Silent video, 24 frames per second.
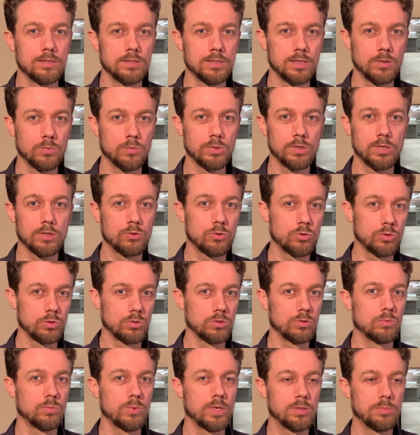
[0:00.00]
It will not
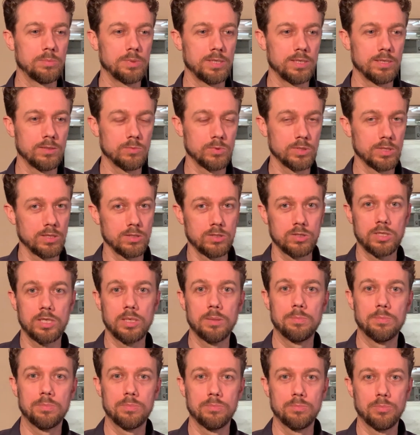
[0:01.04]
turn with me. It will not
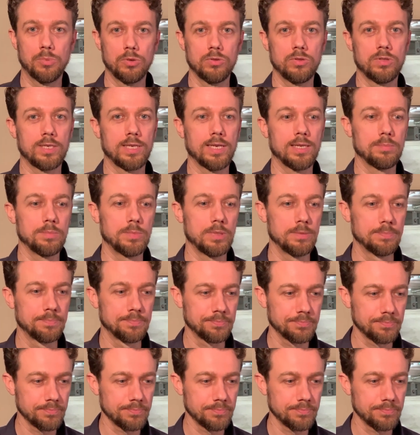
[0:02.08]
keep pointing at me.